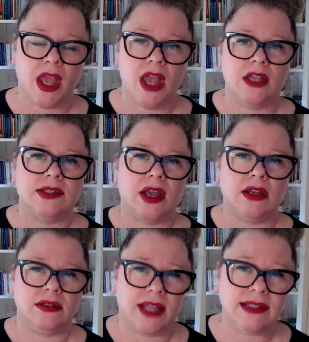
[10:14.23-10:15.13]

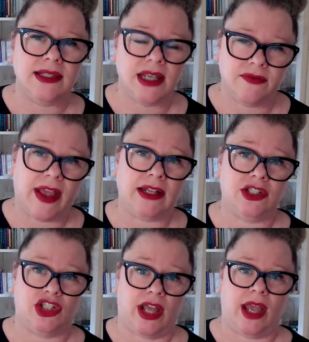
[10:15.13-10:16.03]
So that's the
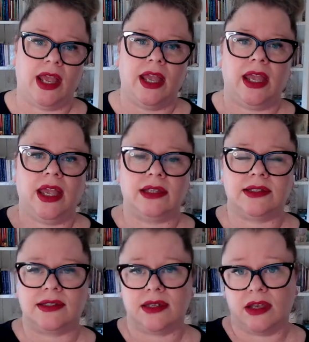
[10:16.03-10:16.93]
advantage there.
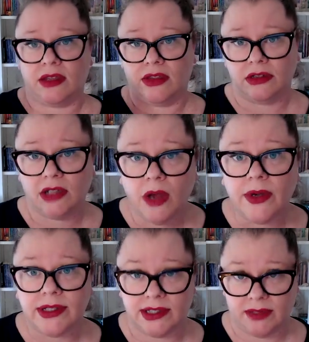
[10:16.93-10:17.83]
It's the
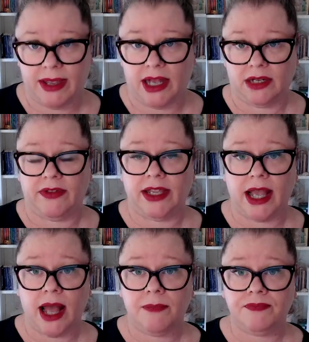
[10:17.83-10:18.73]
lowest amount of
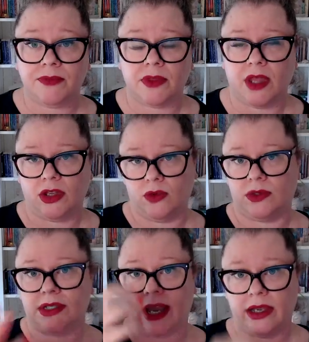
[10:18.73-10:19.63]
income that you'll
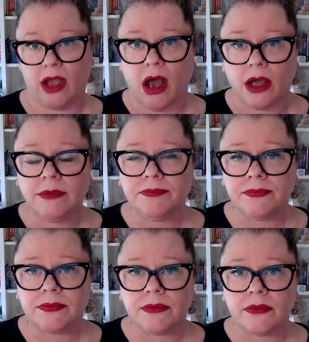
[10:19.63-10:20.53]
take home,
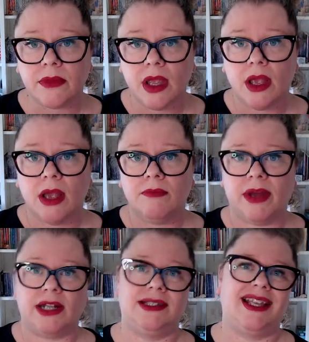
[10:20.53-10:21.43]
but
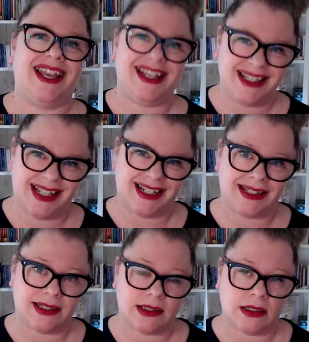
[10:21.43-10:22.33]
it's the
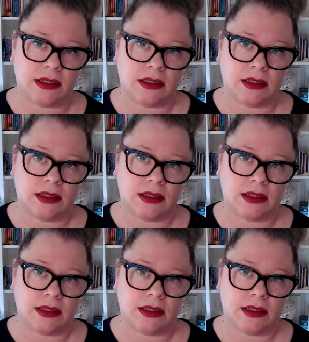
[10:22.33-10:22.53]
easiest.